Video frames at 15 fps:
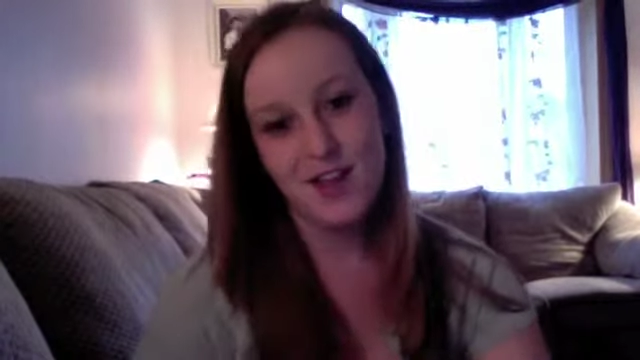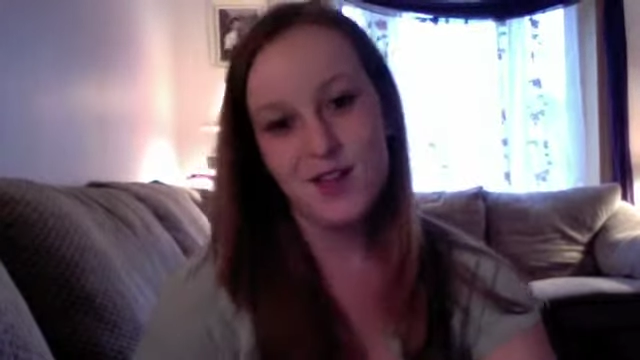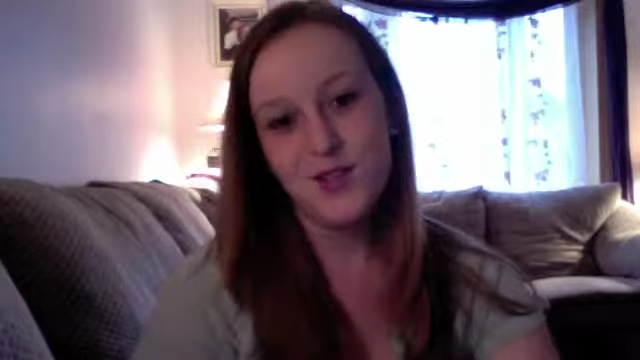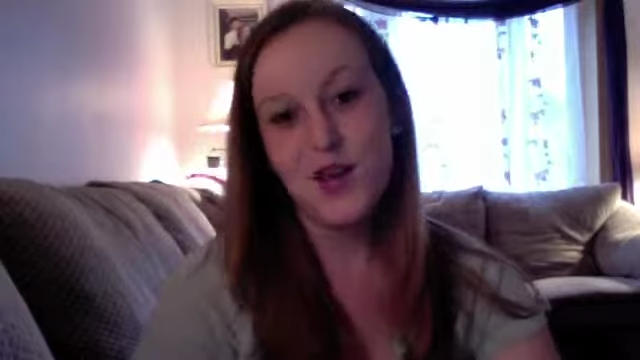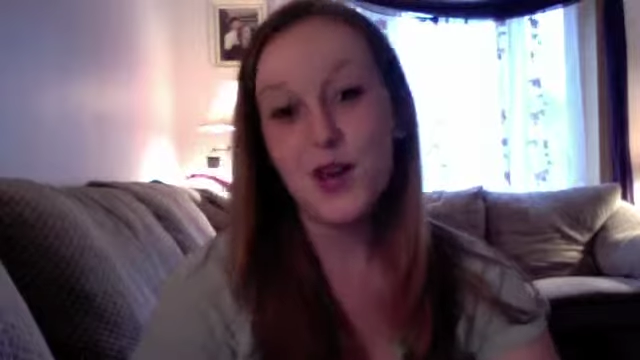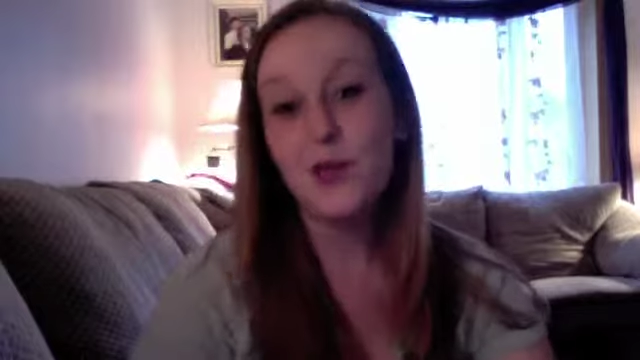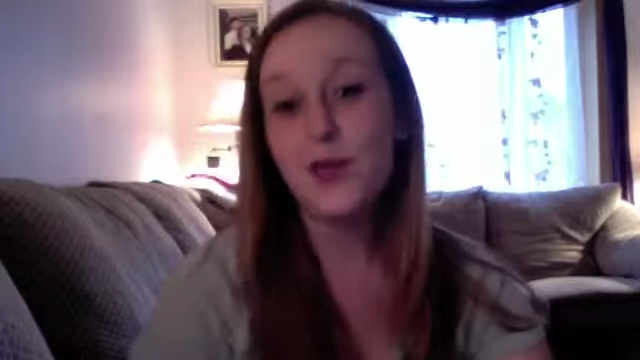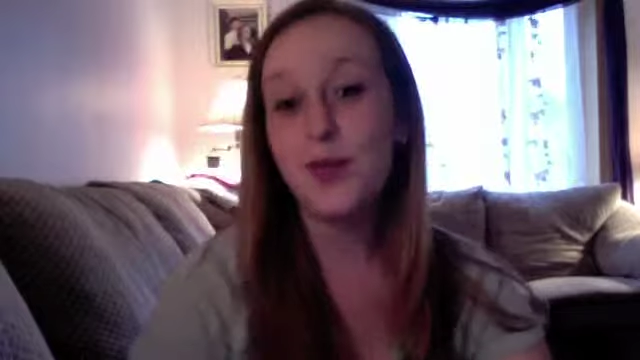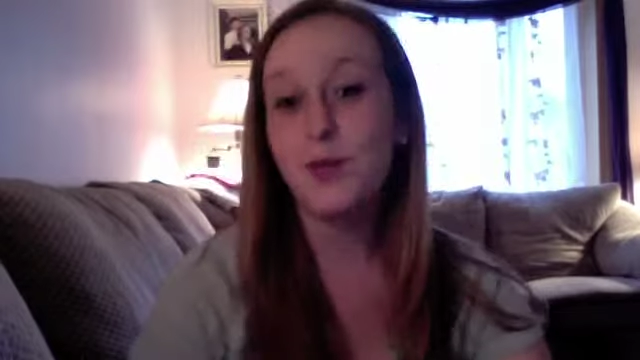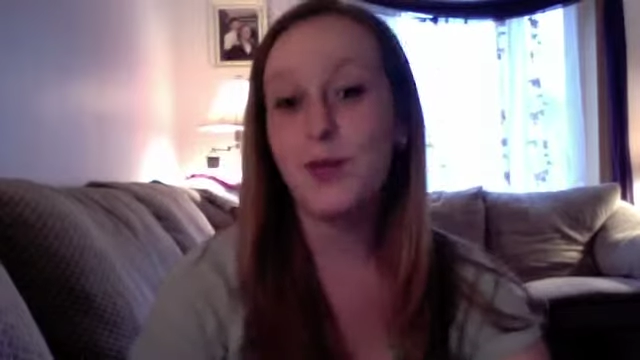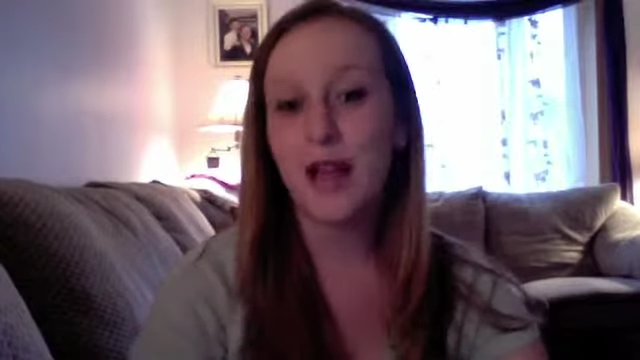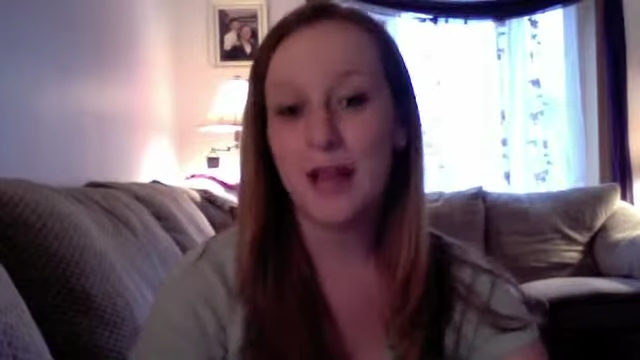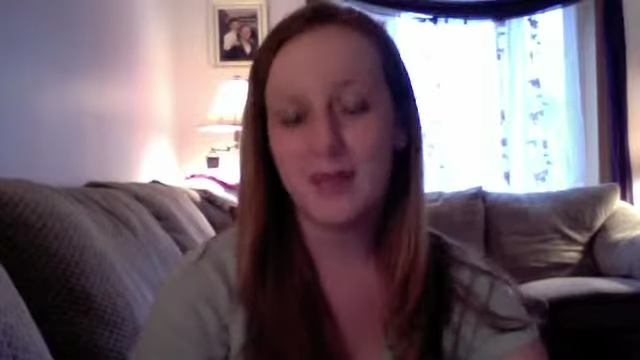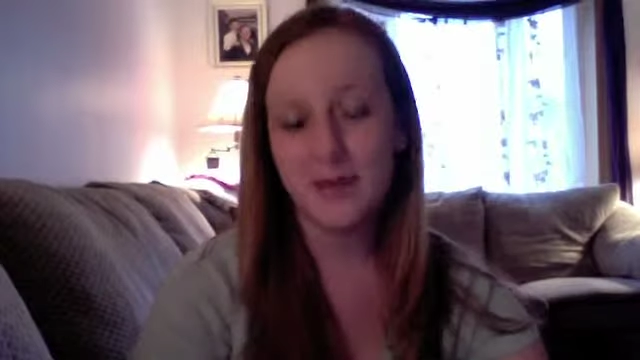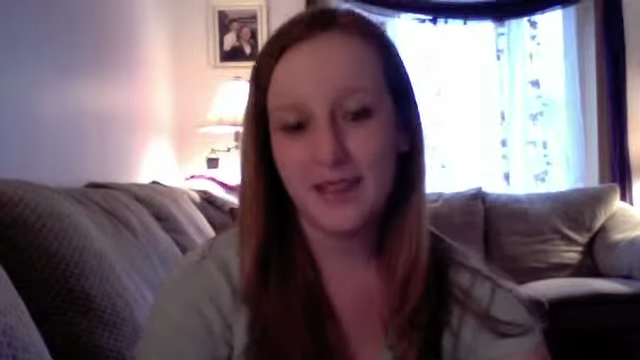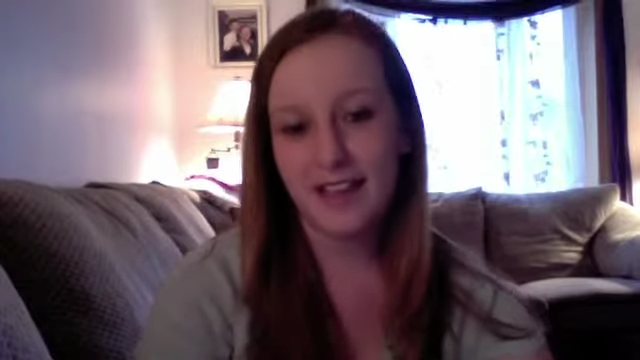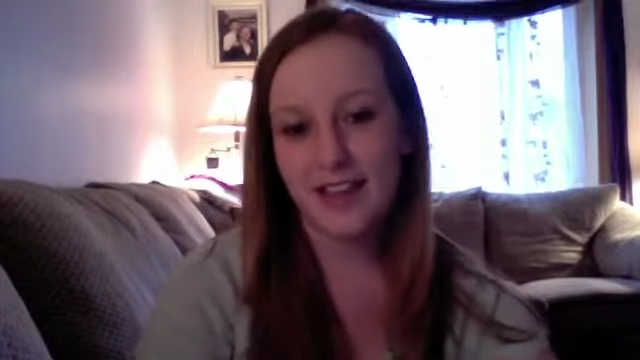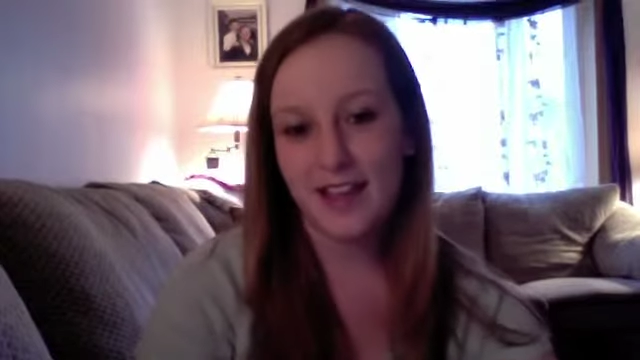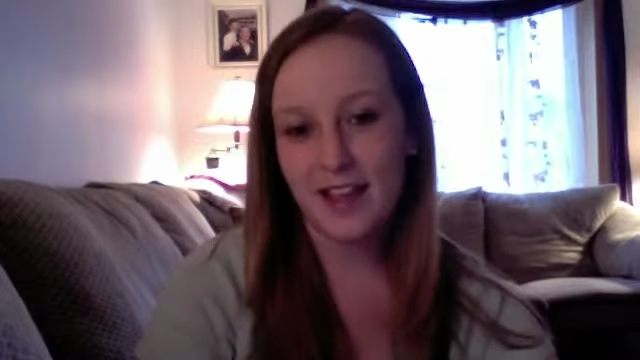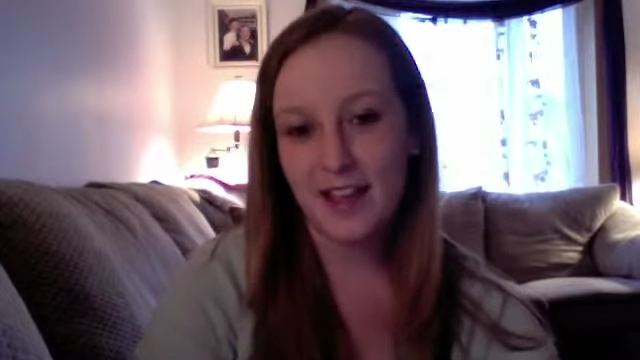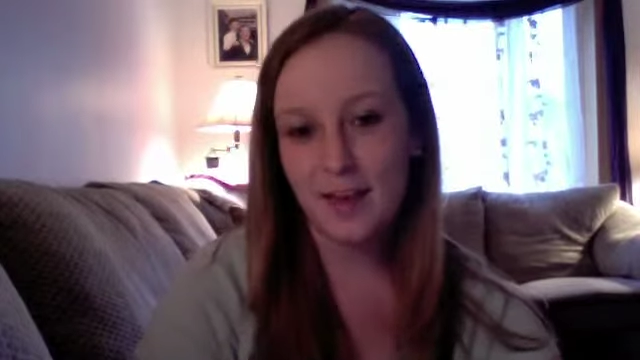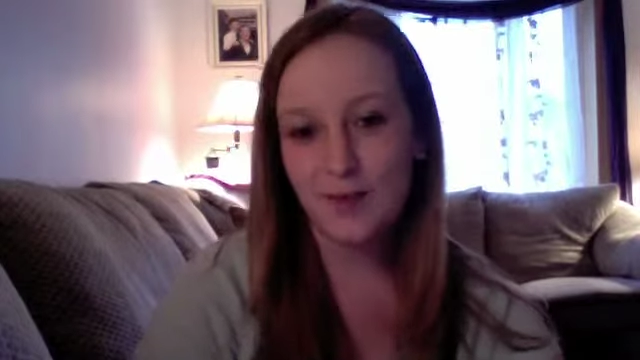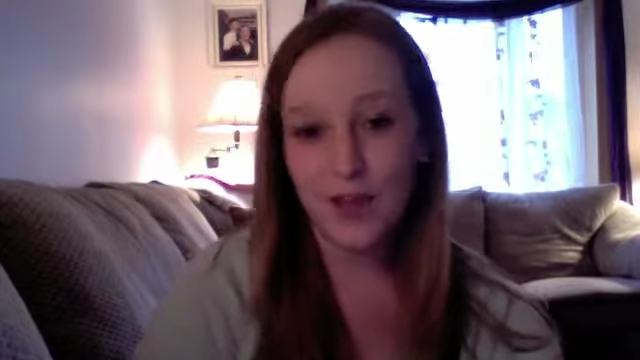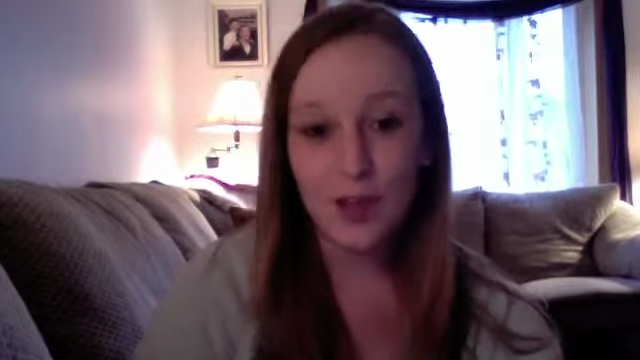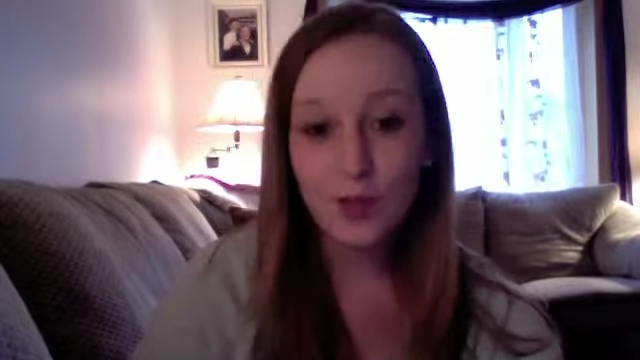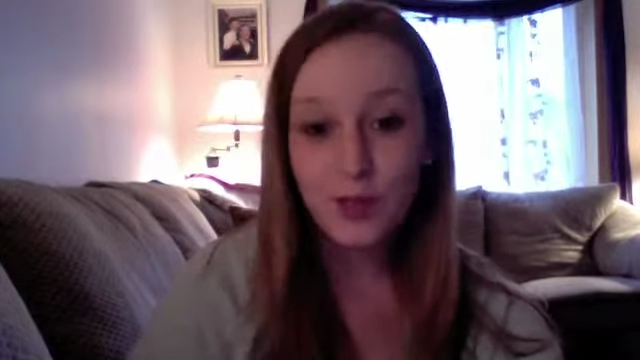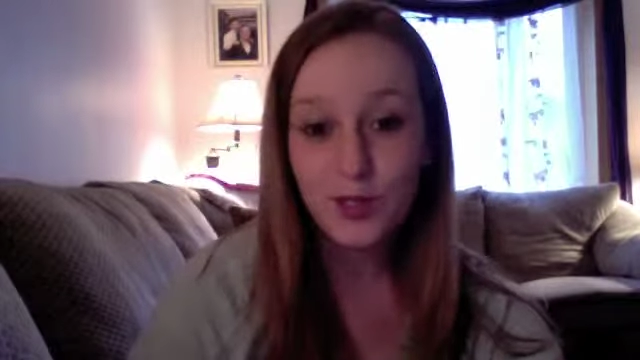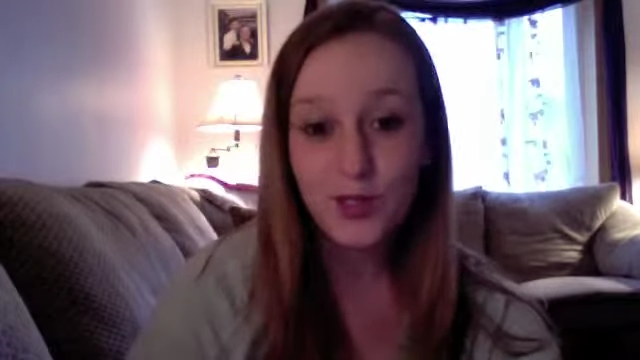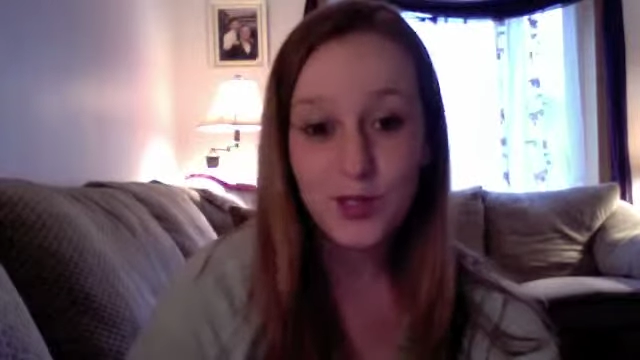Not only will I be available